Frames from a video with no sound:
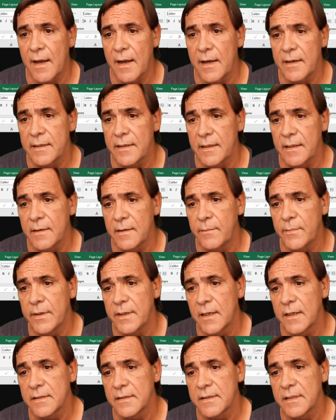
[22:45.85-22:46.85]
I did,
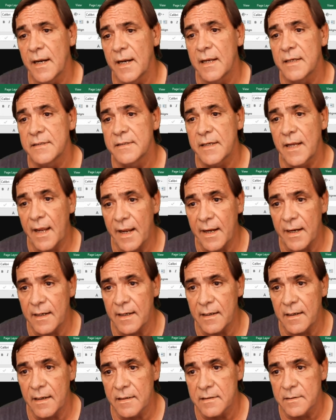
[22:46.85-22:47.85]
because it has
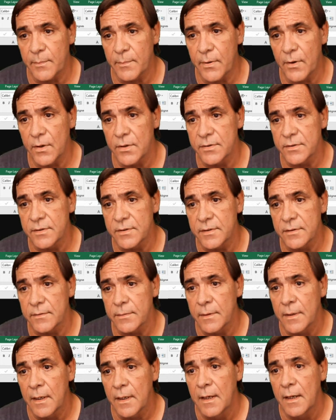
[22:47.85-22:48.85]
8 as opposed to